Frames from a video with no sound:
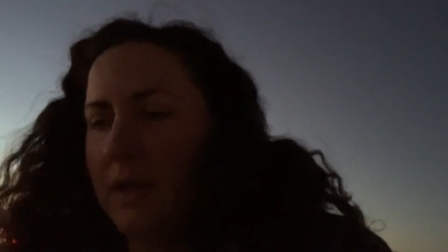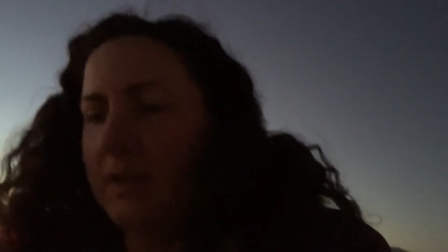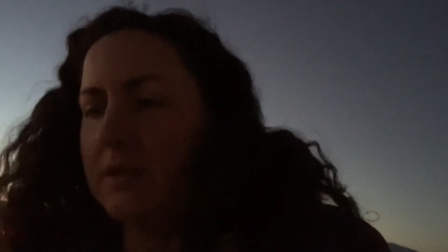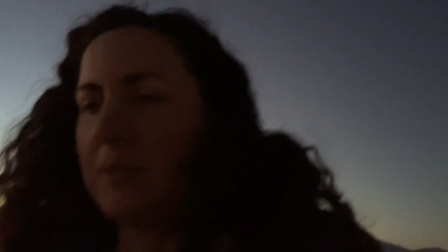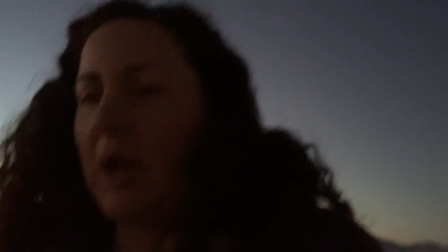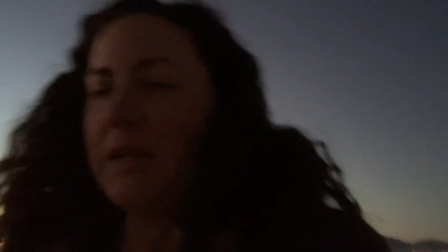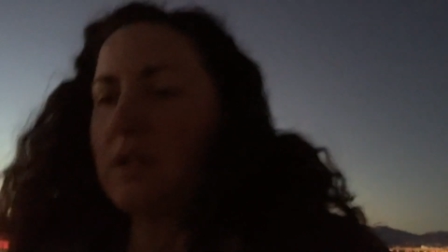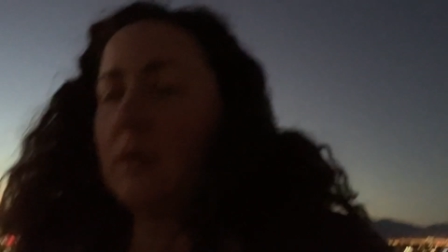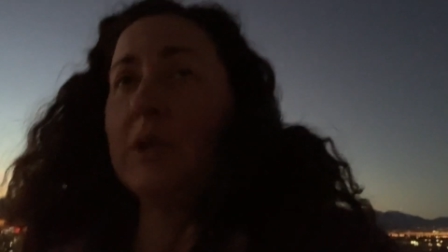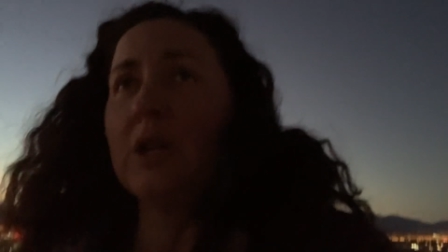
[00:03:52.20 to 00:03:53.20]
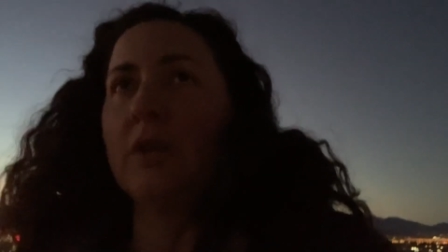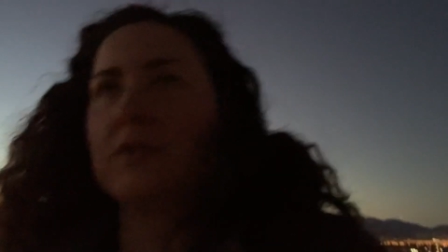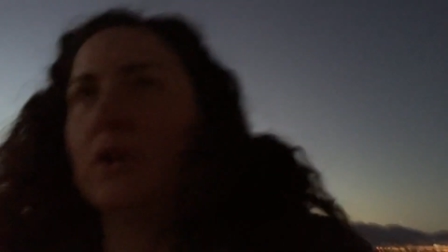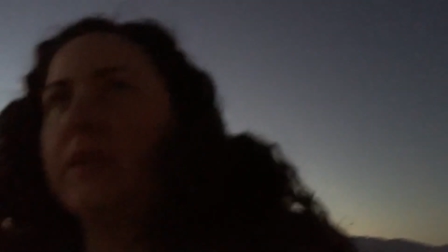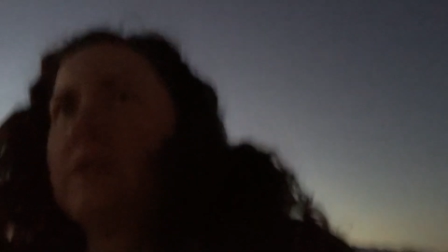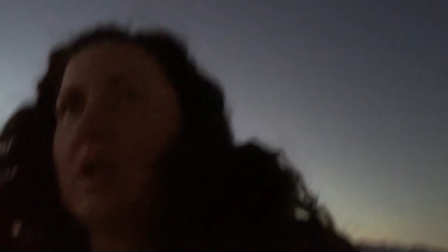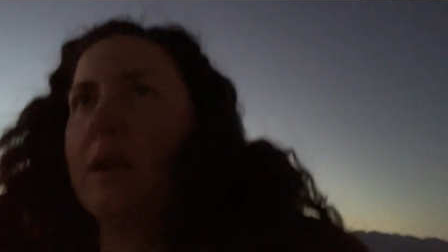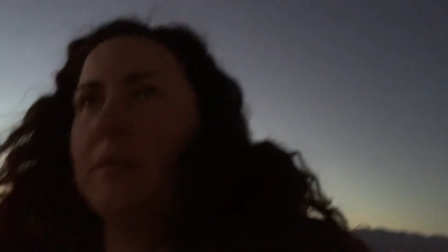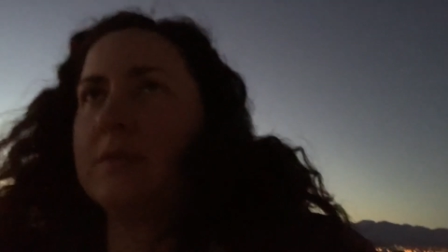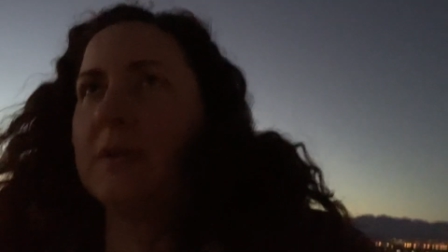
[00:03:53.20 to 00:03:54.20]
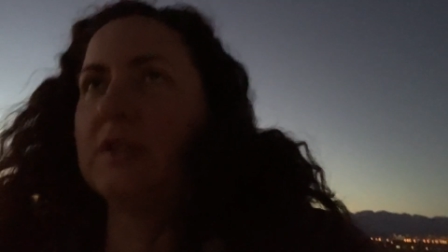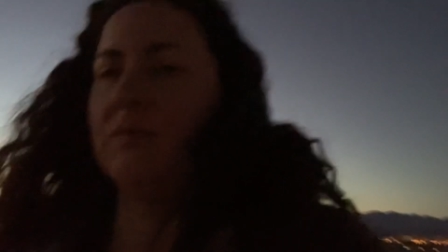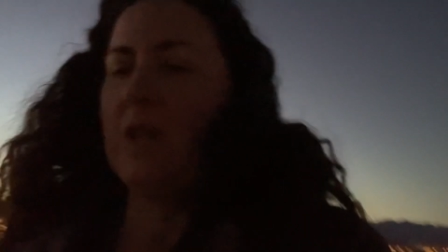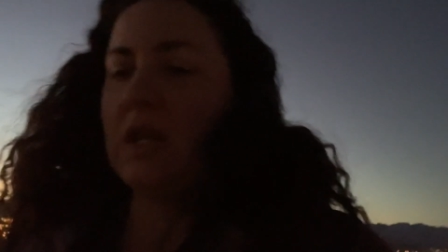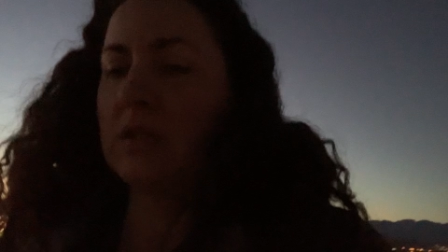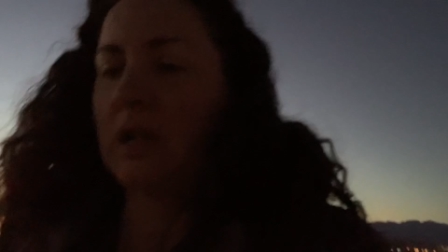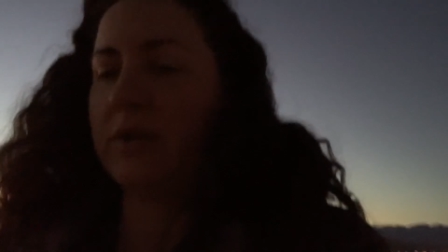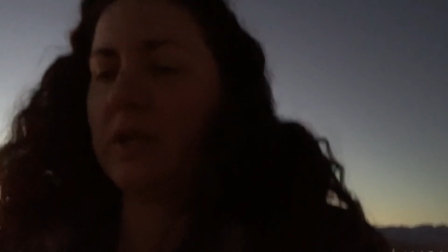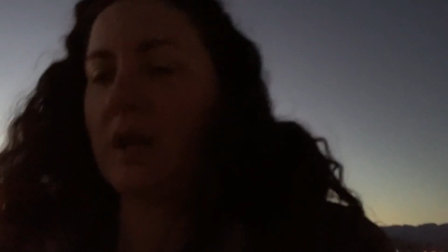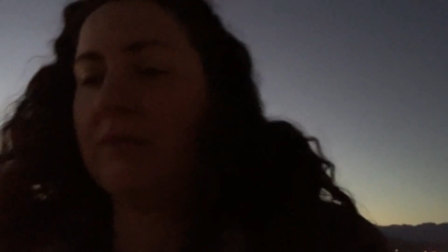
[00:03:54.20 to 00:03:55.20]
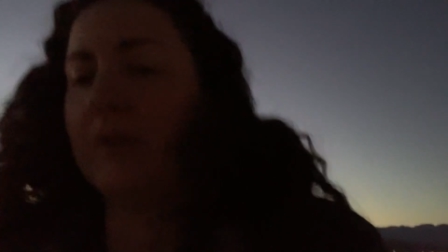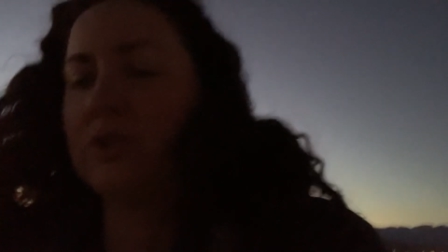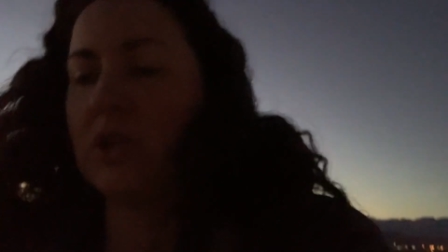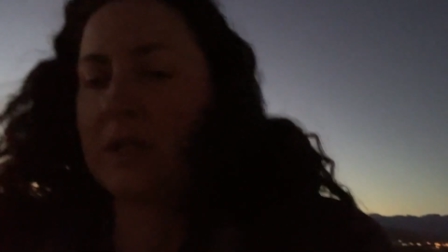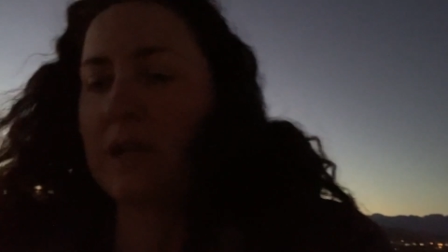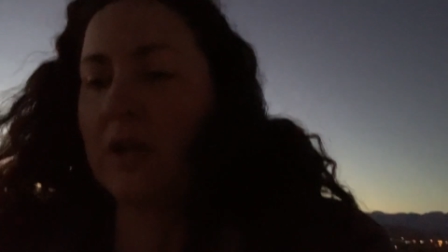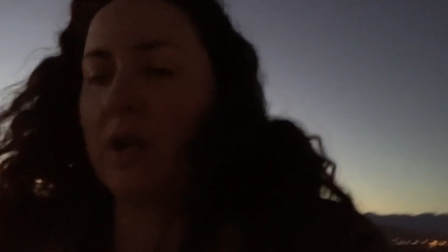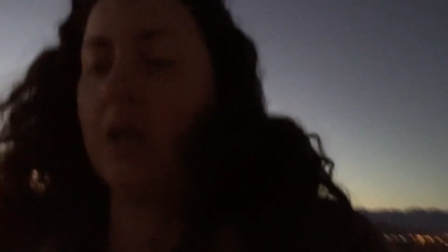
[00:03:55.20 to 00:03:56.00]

It's surprising to me after all the time I spent in Vegas, I don't think I've ever checked out